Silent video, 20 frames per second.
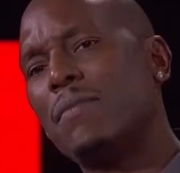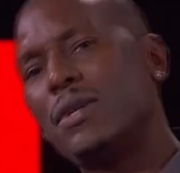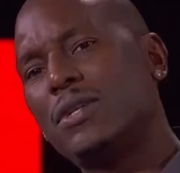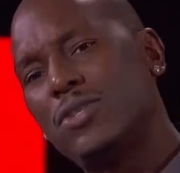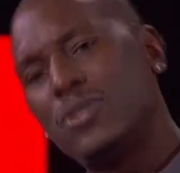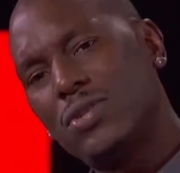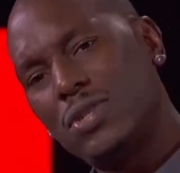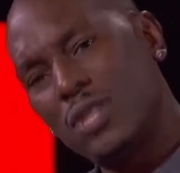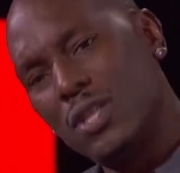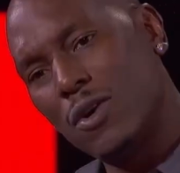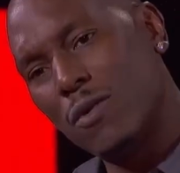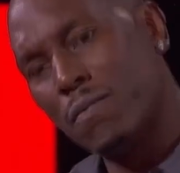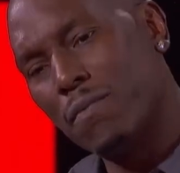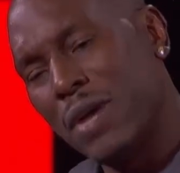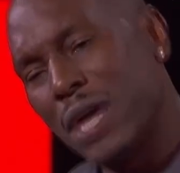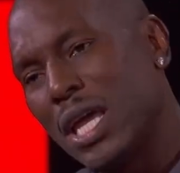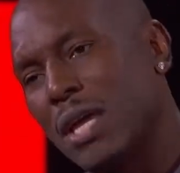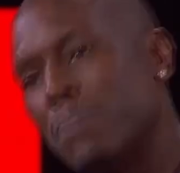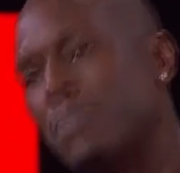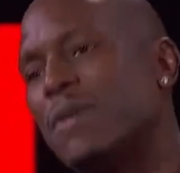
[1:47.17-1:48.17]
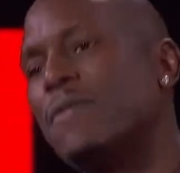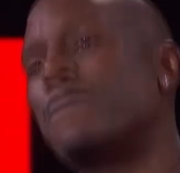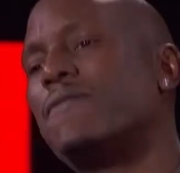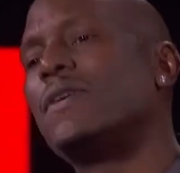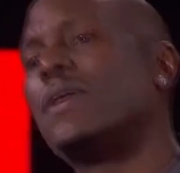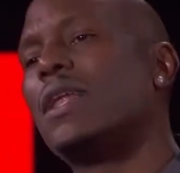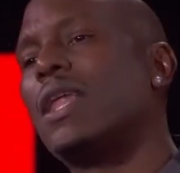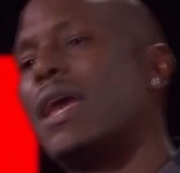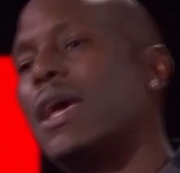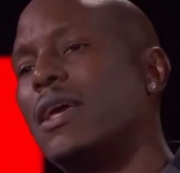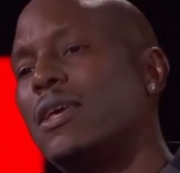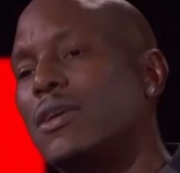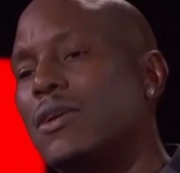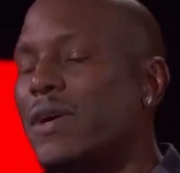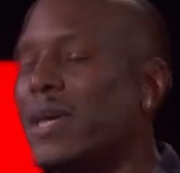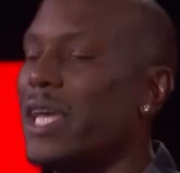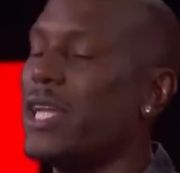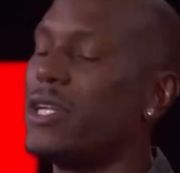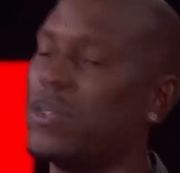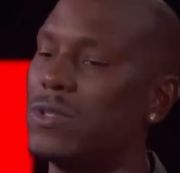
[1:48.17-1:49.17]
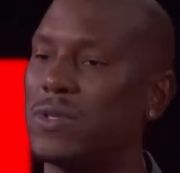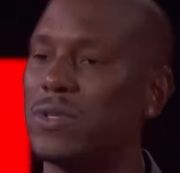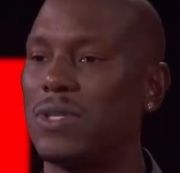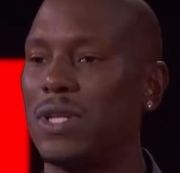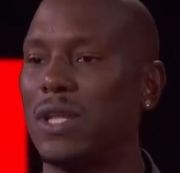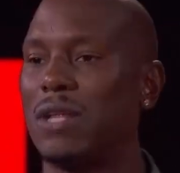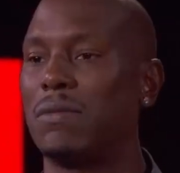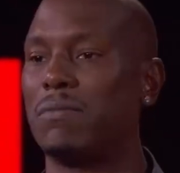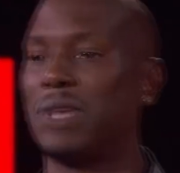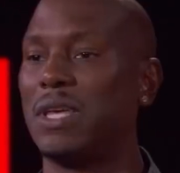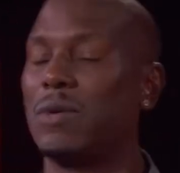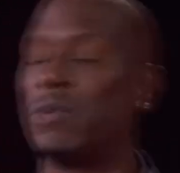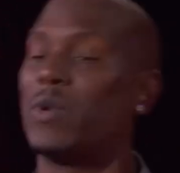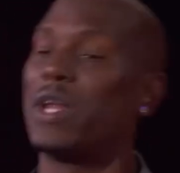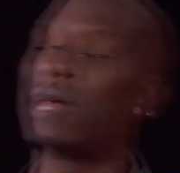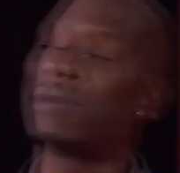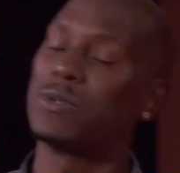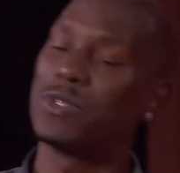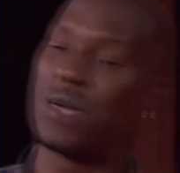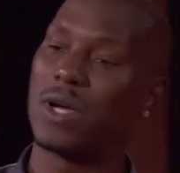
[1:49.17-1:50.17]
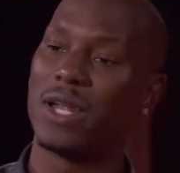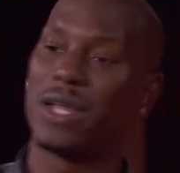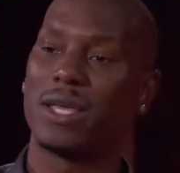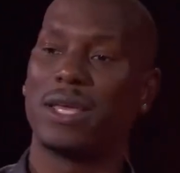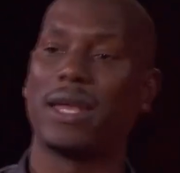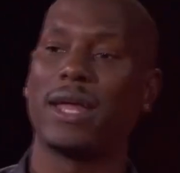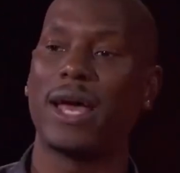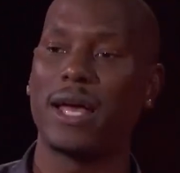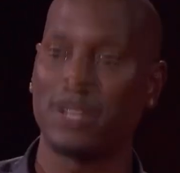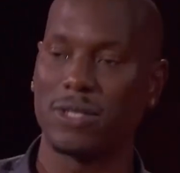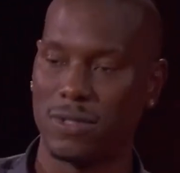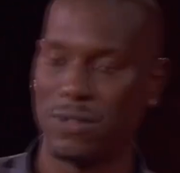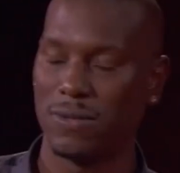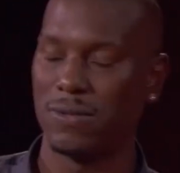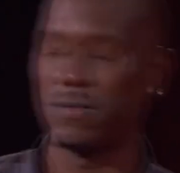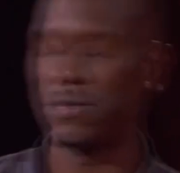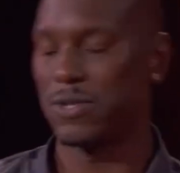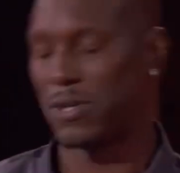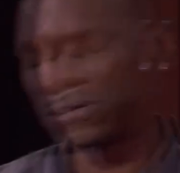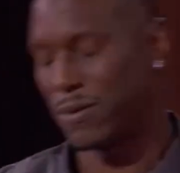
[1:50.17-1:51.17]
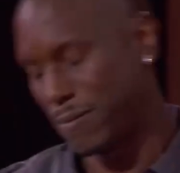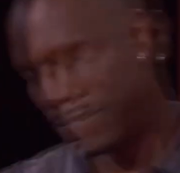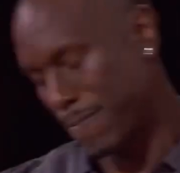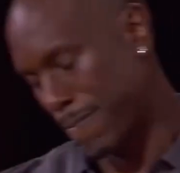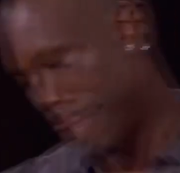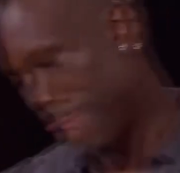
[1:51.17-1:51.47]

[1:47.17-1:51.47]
but you still made me feel like you're interested in me when I'm trying to get at you. So.